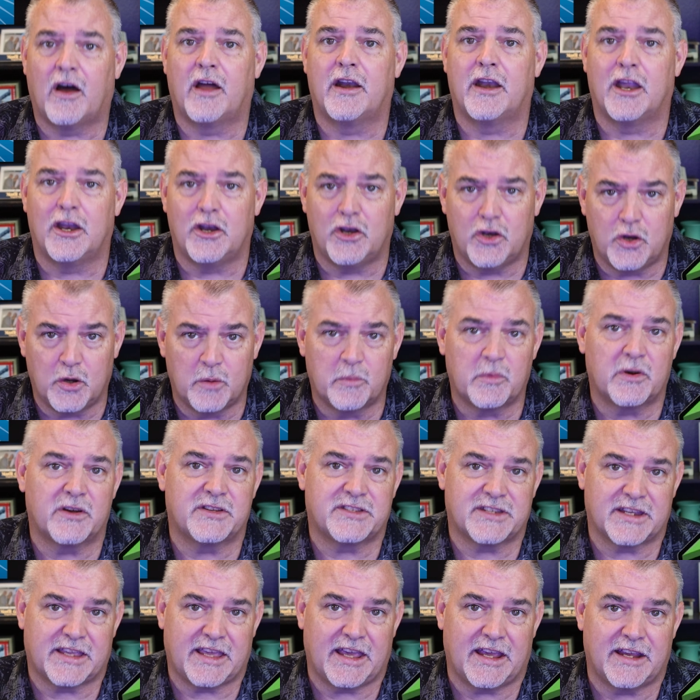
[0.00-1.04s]
on
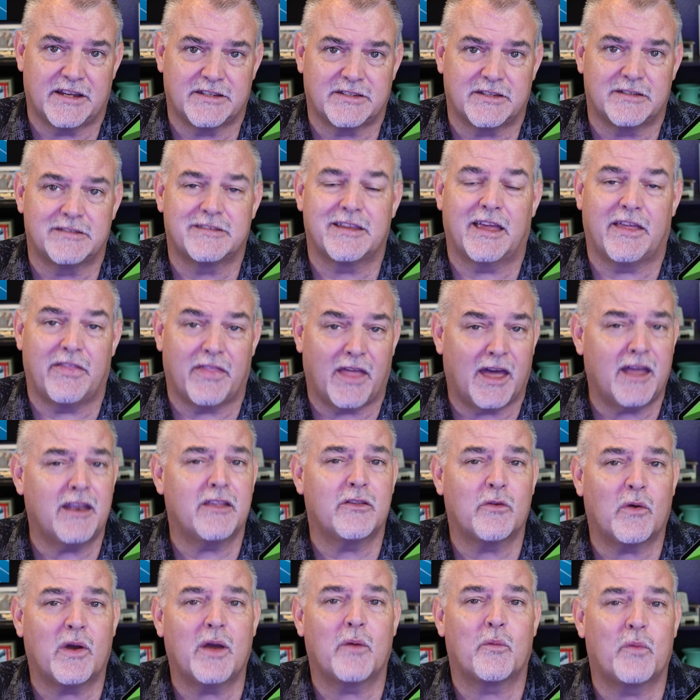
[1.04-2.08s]
numerous occasions, and that
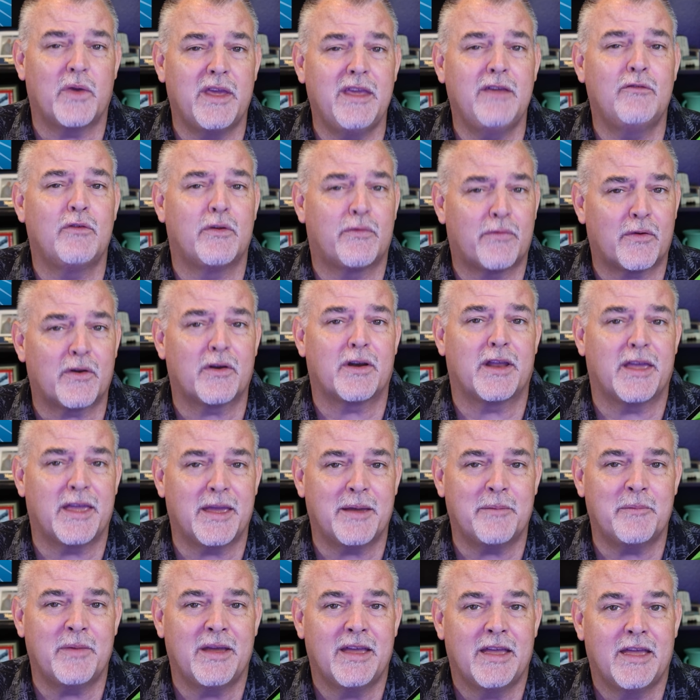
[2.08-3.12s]
is why we refer to
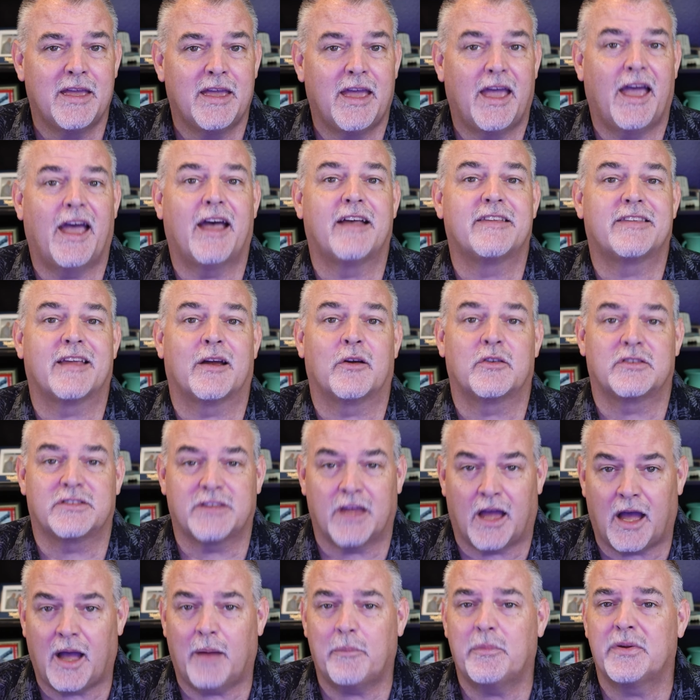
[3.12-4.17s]
him as our
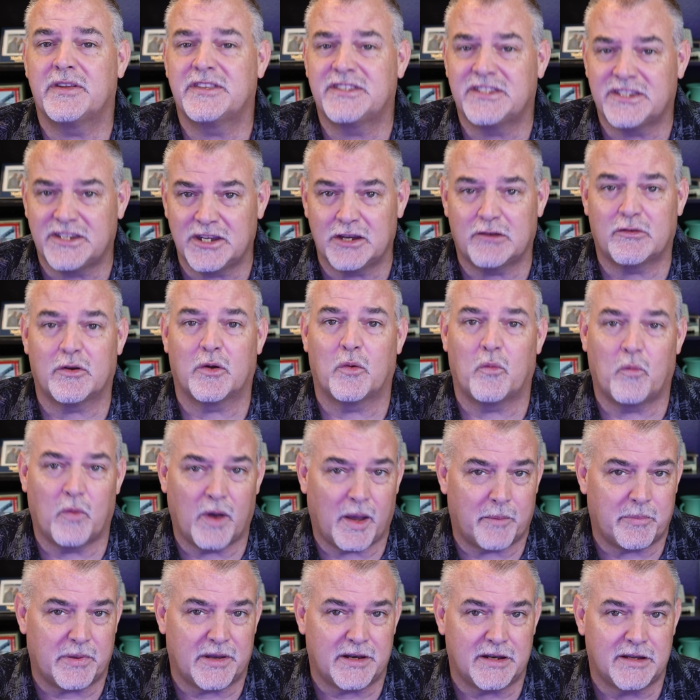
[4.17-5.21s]
top secret
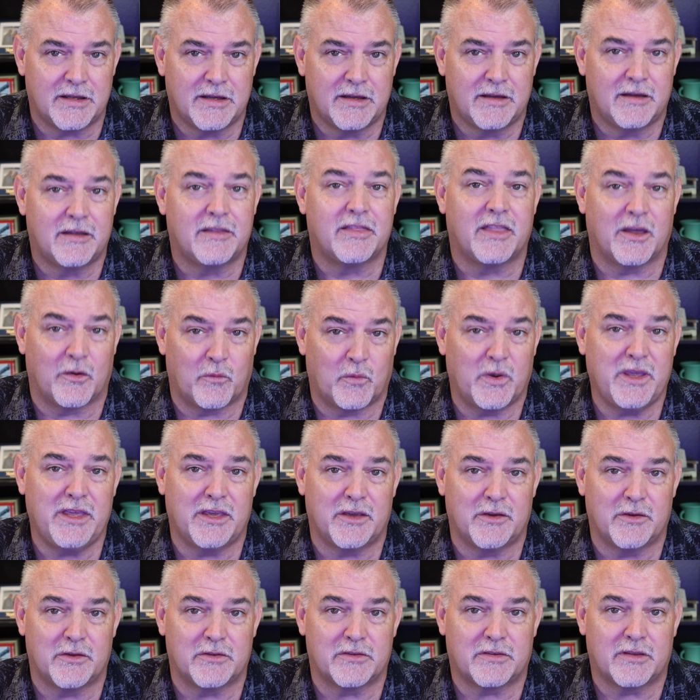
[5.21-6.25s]
weapon that we
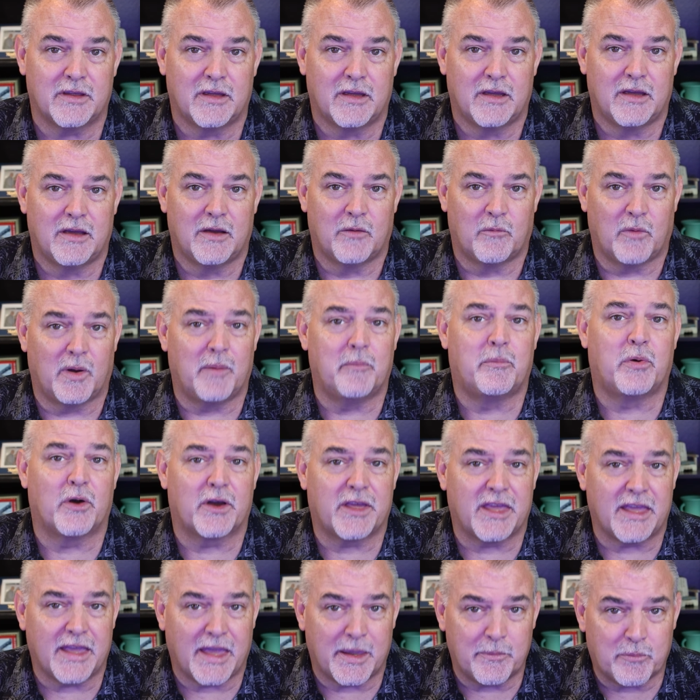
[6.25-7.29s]
use when
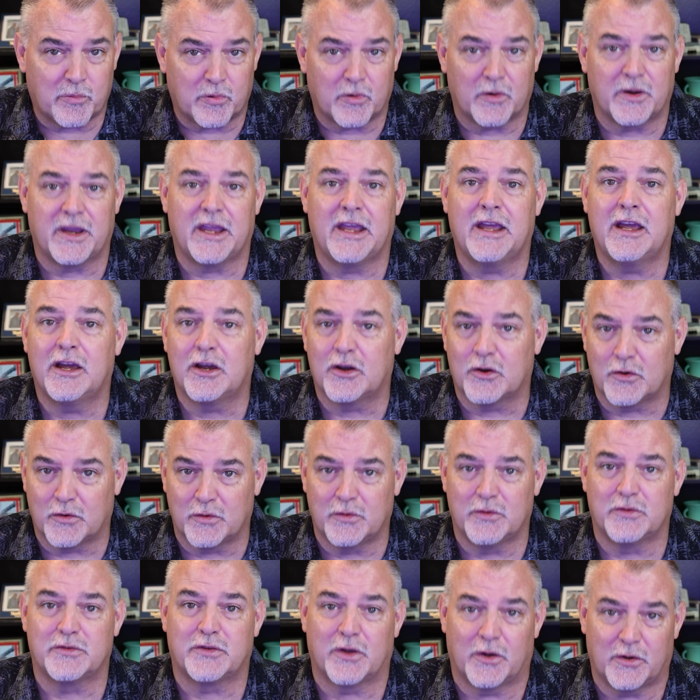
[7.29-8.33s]
booking a
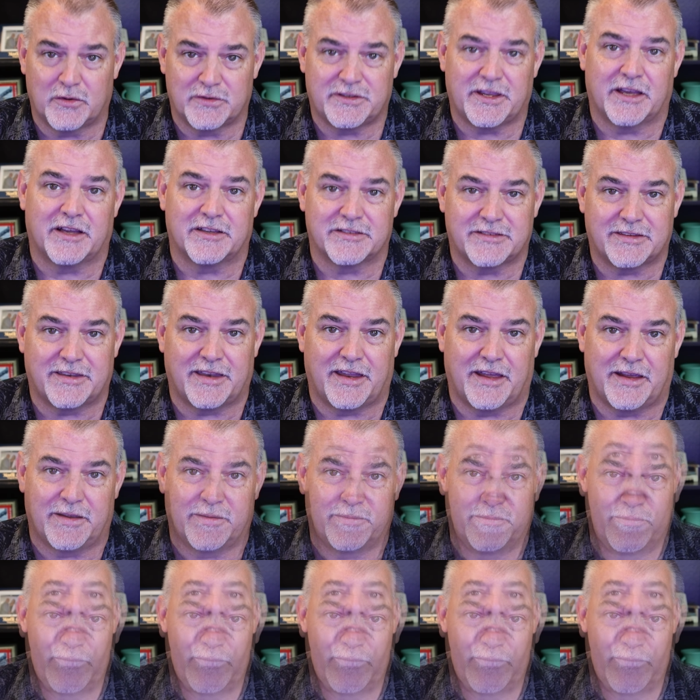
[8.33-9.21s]
pre-cruise hotel stay.